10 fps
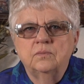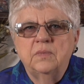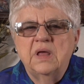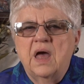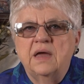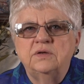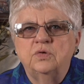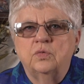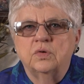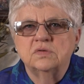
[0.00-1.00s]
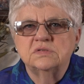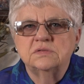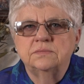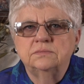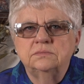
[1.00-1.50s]
behind doors,
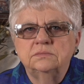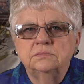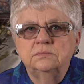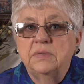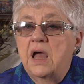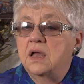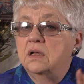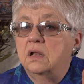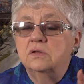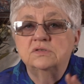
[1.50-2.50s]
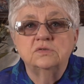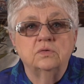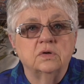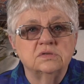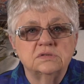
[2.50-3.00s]
behind closed
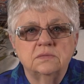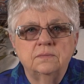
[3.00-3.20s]
doors.